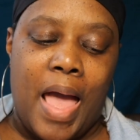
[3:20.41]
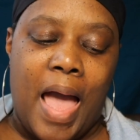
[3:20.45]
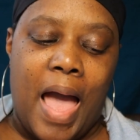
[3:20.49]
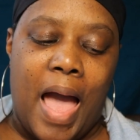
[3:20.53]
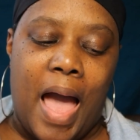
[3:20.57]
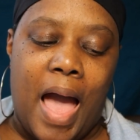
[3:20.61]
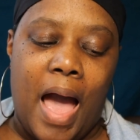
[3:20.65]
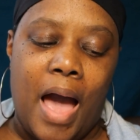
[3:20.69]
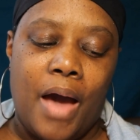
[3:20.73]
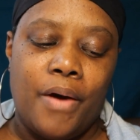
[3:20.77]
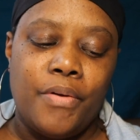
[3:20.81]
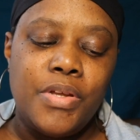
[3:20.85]

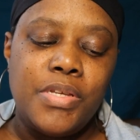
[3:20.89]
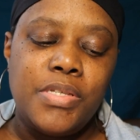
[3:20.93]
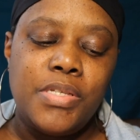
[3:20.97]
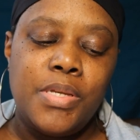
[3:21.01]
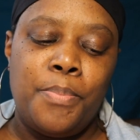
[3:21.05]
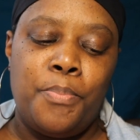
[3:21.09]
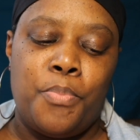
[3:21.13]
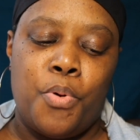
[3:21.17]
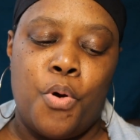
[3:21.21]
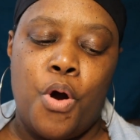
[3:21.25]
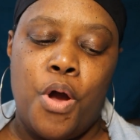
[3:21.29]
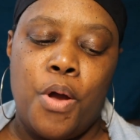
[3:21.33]
how does a
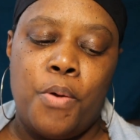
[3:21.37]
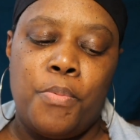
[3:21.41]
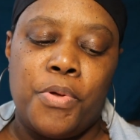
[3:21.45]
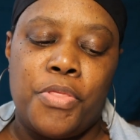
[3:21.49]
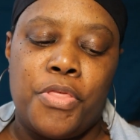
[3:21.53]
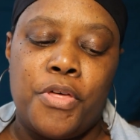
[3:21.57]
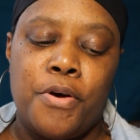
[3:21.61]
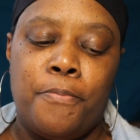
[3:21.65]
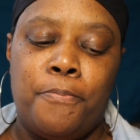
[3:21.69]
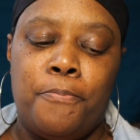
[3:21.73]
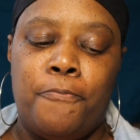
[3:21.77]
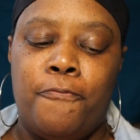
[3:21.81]
boy
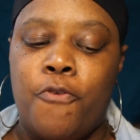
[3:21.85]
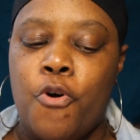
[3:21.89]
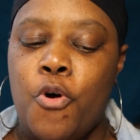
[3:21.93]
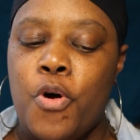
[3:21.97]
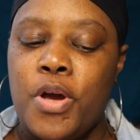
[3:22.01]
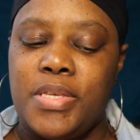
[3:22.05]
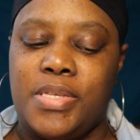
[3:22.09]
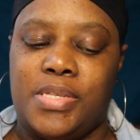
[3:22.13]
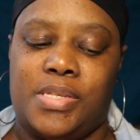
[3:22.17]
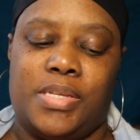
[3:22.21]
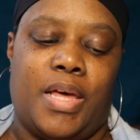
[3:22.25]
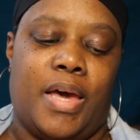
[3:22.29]
with a
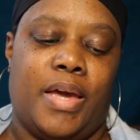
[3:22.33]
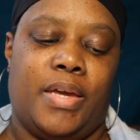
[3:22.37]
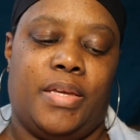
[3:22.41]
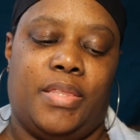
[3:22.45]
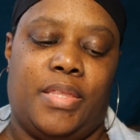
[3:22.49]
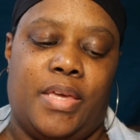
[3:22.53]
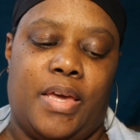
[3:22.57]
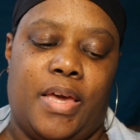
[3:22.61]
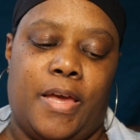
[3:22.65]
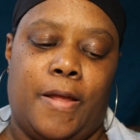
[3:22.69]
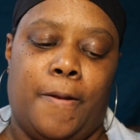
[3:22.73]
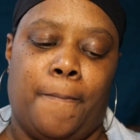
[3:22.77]
voice like
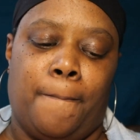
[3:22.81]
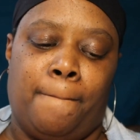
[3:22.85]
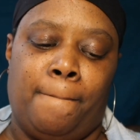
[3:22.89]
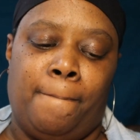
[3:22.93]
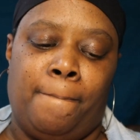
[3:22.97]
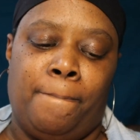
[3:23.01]
that